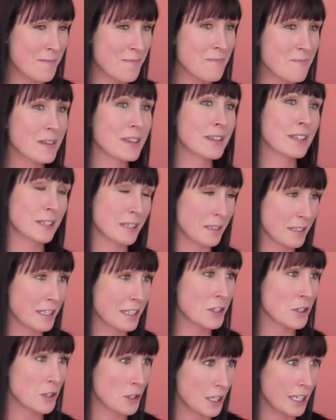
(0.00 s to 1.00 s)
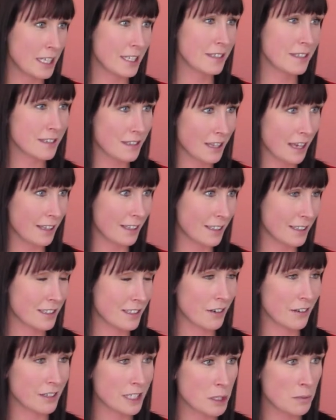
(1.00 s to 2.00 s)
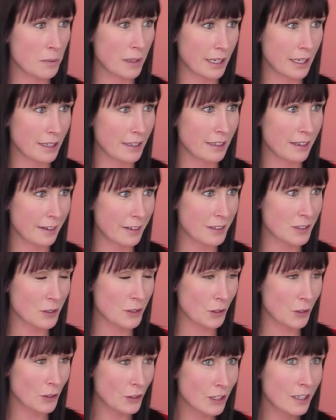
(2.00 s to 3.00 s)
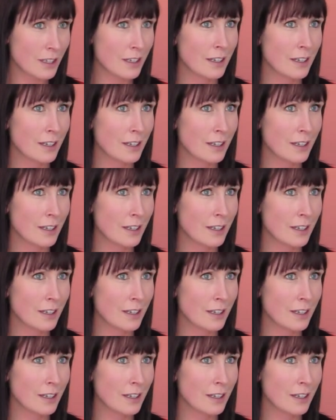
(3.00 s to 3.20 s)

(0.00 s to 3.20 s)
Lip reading: But the intention is that it's going to be, soon.